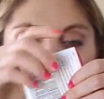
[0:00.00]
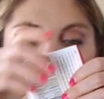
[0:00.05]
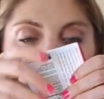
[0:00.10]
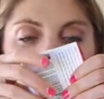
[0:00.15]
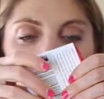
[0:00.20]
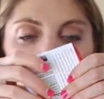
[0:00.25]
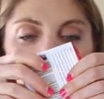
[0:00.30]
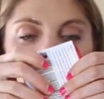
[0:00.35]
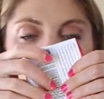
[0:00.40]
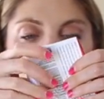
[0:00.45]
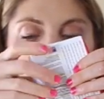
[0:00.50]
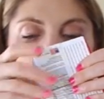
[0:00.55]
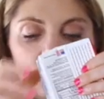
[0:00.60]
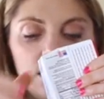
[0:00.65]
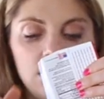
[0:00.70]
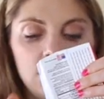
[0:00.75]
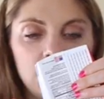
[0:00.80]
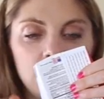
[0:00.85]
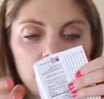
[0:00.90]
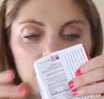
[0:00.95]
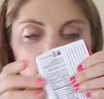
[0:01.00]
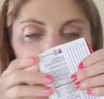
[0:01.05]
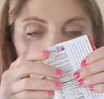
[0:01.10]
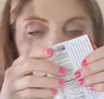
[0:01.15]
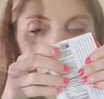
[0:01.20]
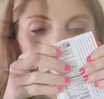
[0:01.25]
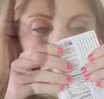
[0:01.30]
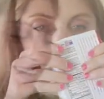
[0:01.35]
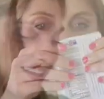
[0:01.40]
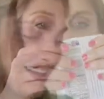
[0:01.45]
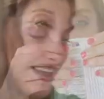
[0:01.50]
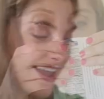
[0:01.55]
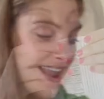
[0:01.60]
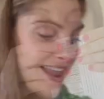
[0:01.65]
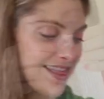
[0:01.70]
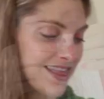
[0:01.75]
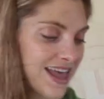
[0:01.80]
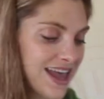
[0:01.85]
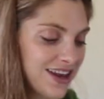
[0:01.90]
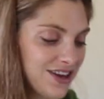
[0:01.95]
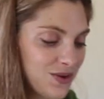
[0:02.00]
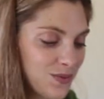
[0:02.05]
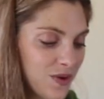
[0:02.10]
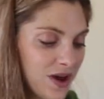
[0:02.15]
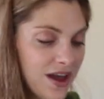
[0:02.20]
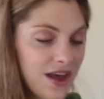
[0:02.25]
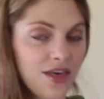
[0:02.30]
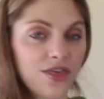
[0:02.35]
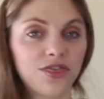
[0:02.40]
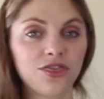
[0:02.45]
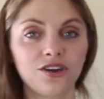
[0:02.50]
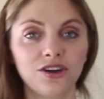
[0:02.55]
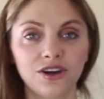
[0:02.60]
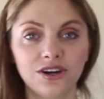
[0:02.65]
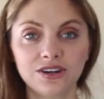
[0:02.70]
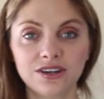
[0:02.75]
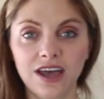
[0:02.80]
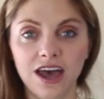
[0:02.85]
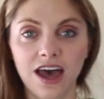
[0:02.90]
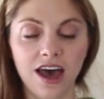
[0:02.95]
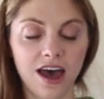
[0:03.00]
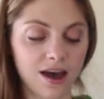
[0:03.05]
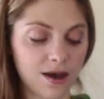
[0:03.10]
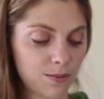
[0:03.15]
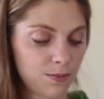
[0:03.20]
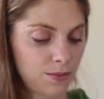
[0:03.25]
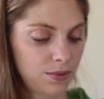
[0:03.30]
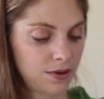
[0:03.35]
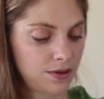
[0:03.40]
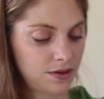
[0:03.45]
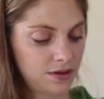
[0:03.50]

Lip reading: add it in. And then you want a 1/3 cup